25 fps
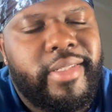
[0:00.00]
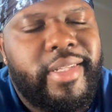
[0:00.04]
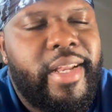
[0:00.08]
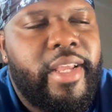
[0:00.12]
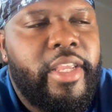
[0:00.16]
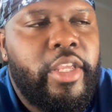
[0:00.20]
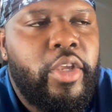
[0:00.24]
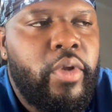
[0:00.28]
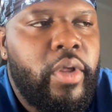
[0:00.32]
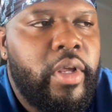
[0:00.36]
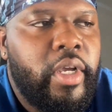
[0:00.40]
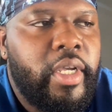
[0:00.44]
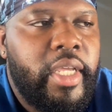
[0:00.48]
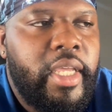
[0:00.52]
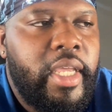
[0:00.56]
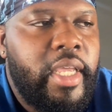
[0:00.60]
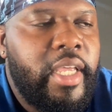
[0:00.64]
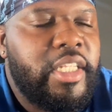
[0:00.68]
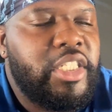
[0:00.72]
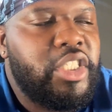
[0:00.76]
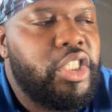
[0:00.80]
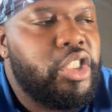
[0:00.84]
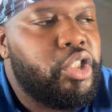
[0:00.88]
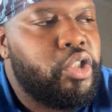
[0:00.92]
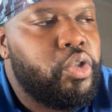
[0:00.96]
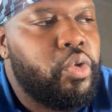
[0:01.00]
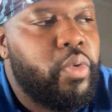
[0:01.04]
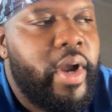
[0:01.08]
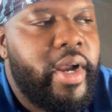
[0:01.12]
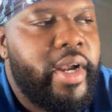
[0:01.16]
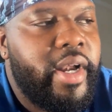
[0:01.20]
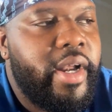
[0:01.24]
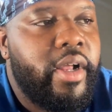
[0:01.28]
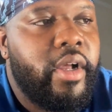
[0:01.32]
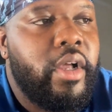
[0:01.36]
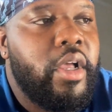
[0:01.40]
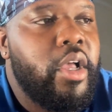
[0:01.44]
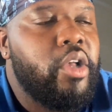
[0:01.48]
Now you again, it's just you right
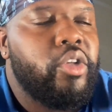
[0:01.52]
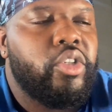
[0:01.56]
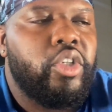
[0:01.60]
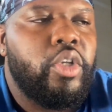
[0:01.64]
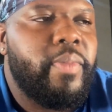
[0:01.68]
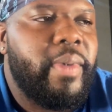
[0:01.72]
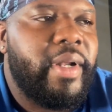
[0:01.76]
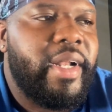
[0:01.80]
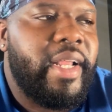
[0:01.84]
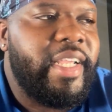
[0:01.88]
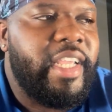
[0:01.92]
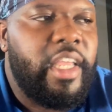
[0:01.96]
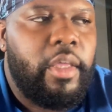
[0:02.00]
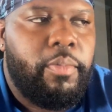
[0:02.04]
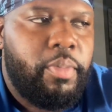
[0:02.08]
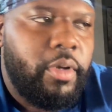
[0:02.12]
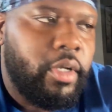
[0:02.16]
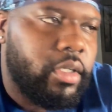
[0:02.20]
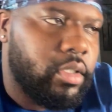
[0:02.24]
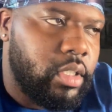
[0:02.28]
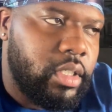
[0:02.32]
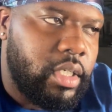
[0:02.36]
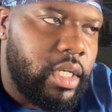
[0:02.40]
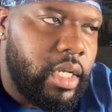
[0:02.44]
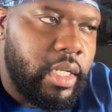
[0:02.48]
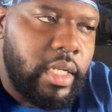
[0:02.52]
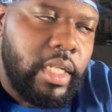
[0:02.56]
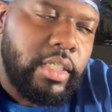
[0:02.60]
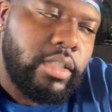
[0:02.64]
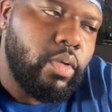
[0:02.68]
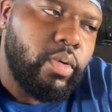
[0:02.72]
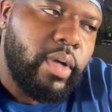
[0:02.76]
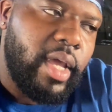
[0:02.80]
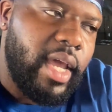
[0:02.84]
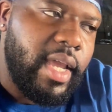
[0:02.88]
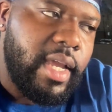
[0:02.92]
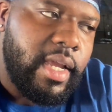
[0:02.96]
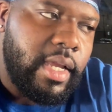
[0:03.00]
now. So you might not get pictures yet. That's
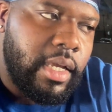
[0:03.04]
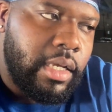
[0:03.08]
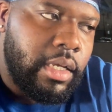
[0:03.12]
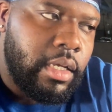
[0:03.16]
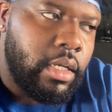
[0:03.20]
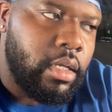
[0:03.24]
okay.